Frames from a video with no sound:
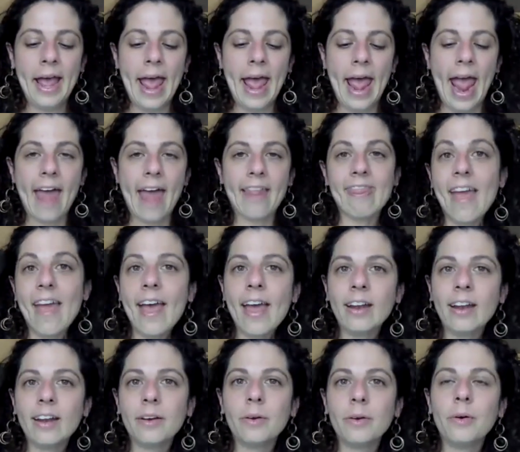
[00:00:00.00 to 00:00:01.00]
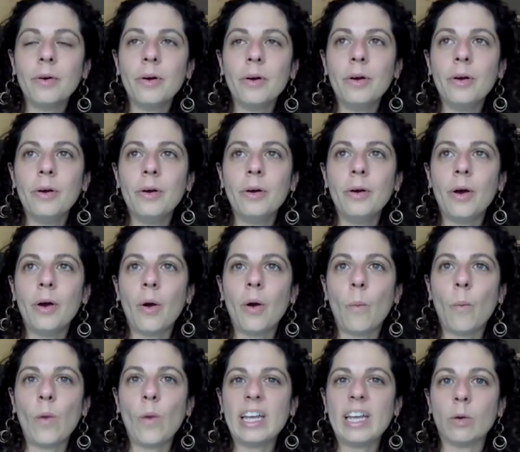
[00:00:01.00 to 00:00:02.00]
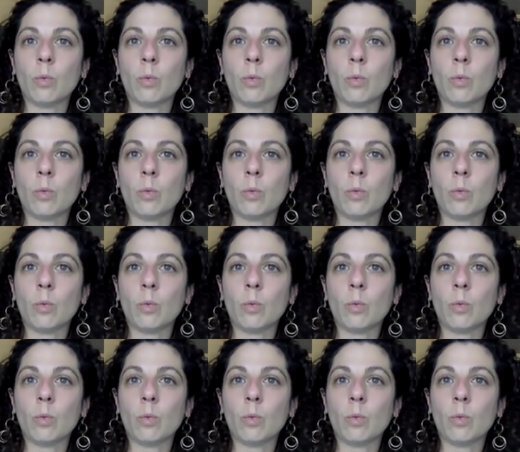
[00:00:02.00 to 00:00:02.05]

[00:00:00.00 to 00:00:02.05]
And then we get